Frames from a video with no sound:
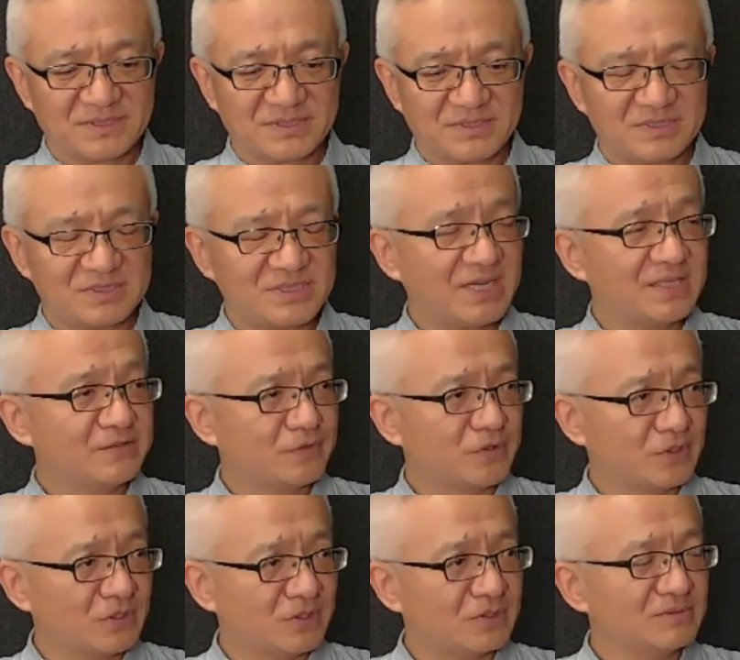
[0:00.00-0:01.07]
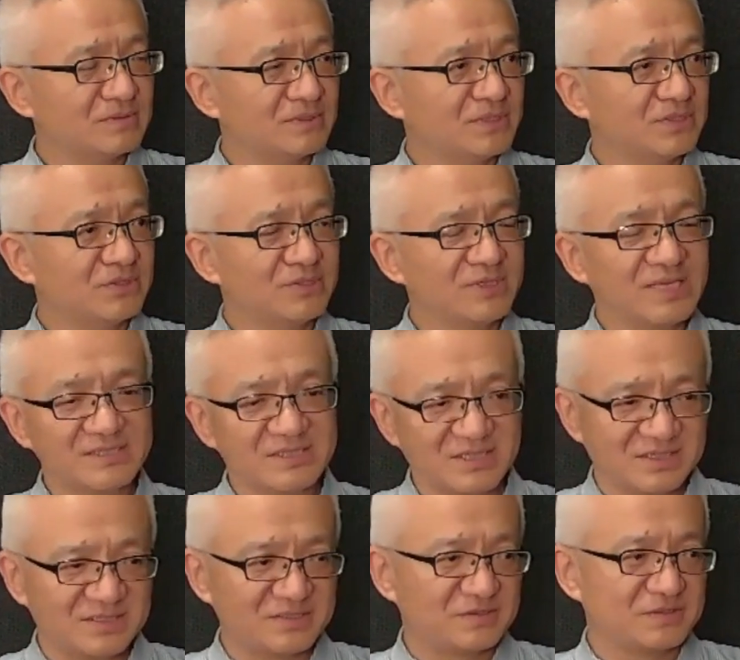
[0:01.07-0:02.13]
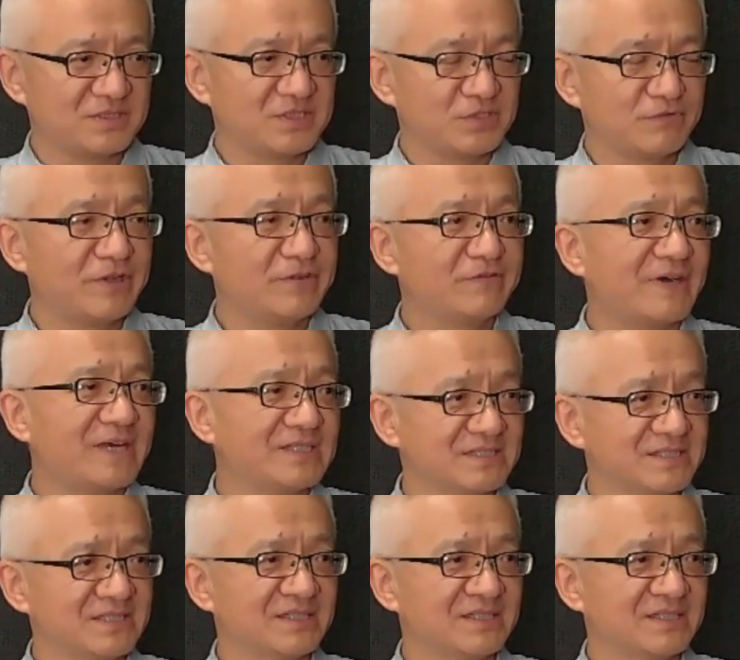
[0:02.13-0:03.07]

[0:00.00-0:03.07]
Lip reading: chat for all, you can see it's very fast.